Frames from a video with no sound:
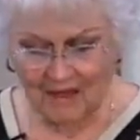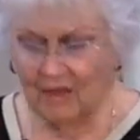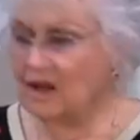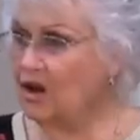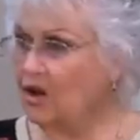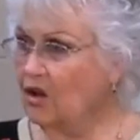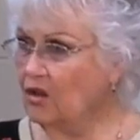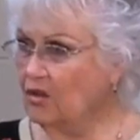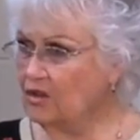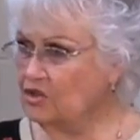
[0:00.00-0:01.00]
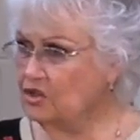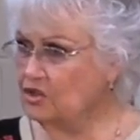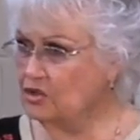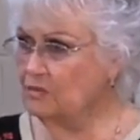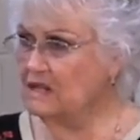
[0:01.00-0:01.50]
and that all that you
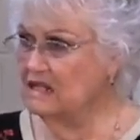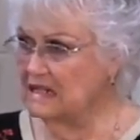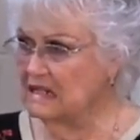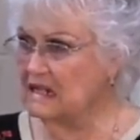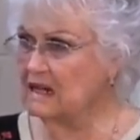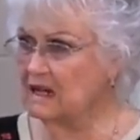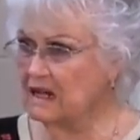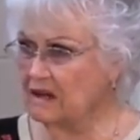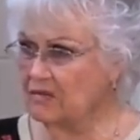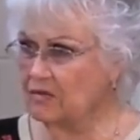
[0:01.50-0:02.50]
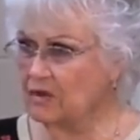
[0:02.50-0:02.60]
do be done in love.